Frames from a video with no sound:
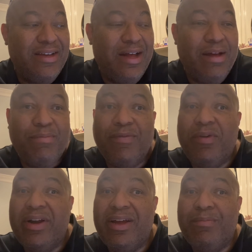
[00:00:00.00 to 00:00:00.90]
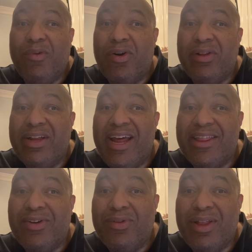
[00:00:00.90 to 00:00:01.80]
of what a moral and
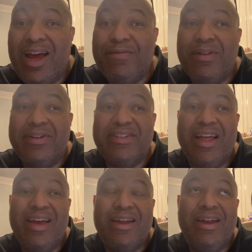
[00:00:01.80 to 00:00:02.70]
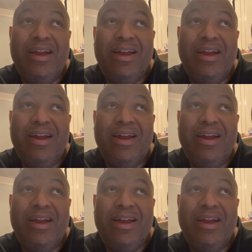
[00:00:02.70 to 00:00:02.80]
ethical life looks like,